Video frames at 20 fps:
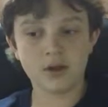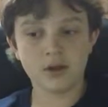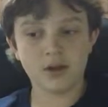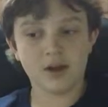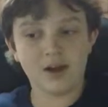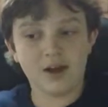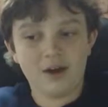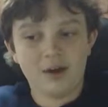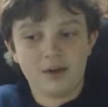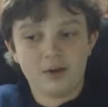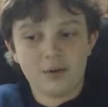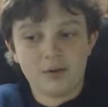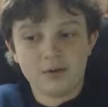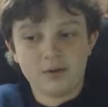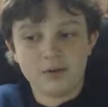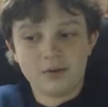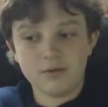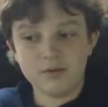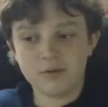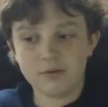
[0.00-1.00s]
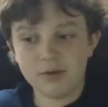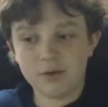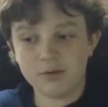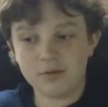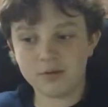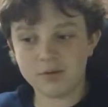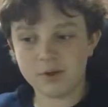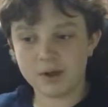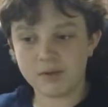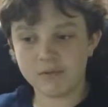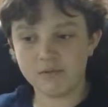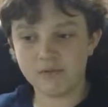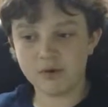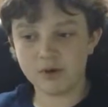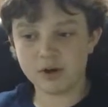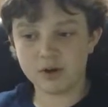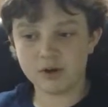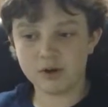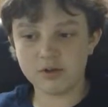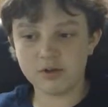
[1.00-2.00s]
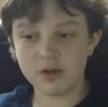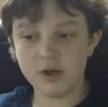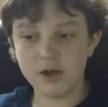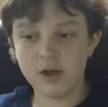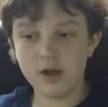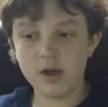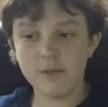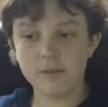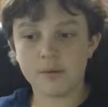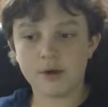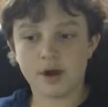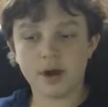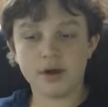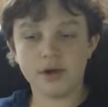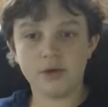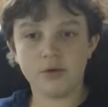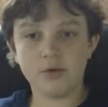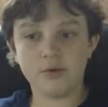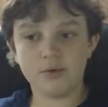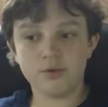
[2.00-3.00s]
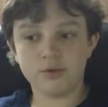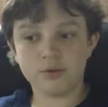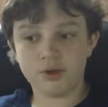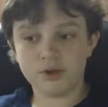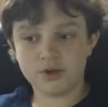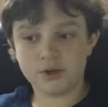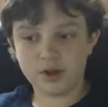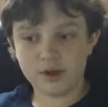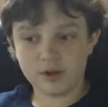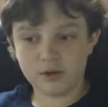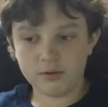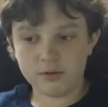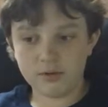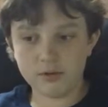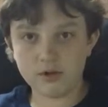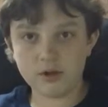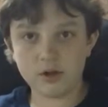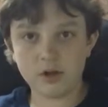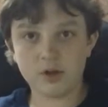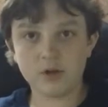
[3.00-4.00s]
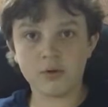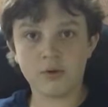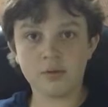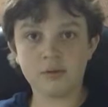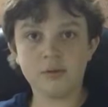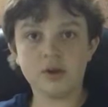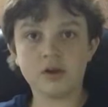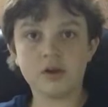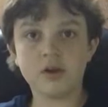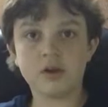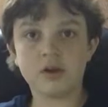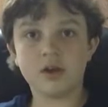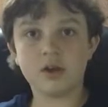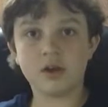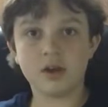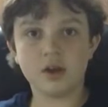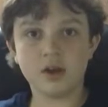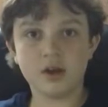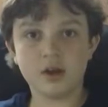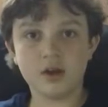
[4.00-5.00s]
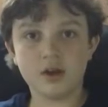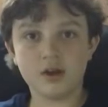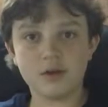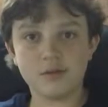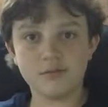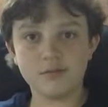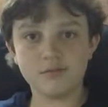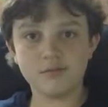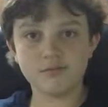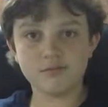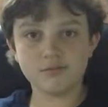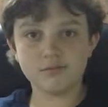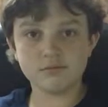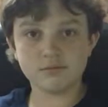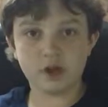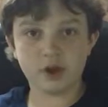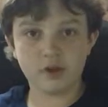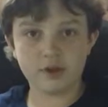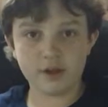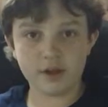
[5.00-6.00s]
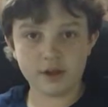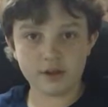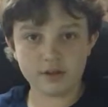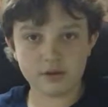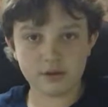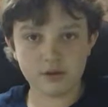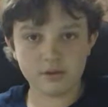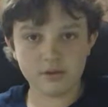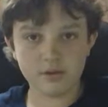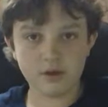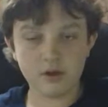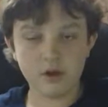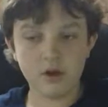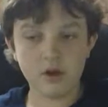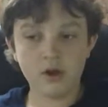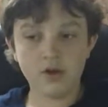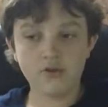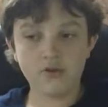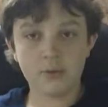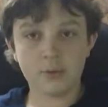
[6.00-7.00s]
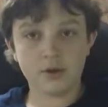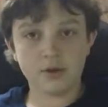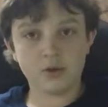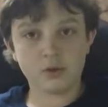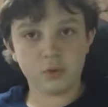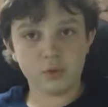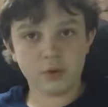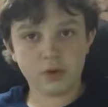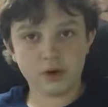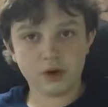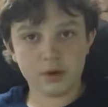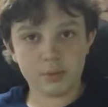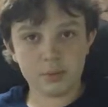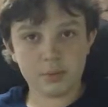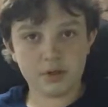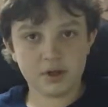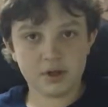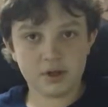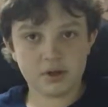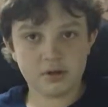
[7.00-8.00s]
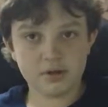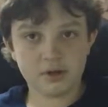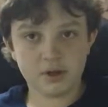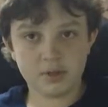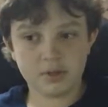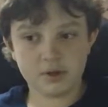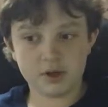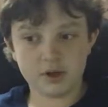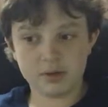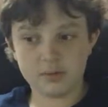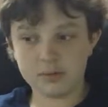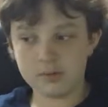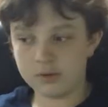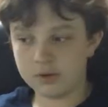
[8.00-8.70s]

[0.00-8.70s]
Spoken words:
I don't know what the real name for it is, but I do the sound equipment and all that stuff for my school, and our play is coming up.